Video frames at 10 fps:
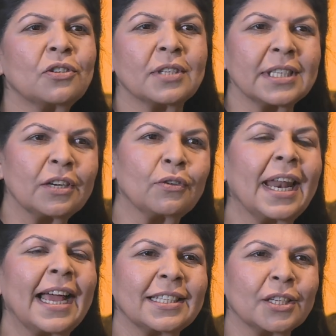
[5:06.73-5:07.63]
To sit and
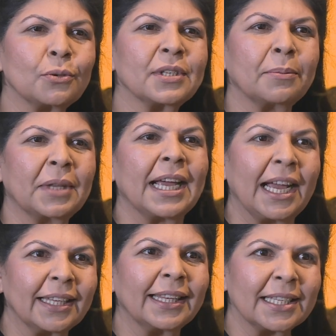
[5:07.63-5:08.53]
relax and do something
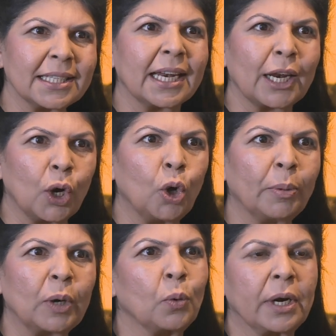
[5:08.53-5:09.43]
other than sit at home
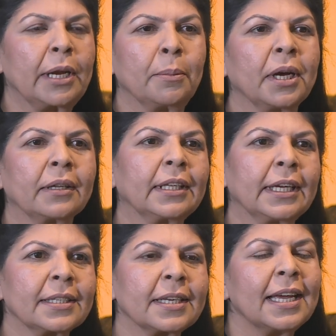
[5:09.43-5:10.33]
and worry about
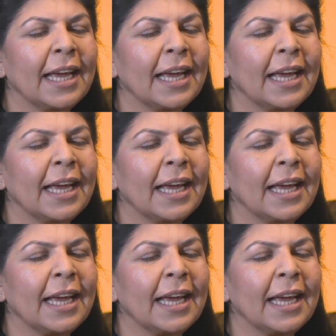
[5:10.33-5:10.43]
things,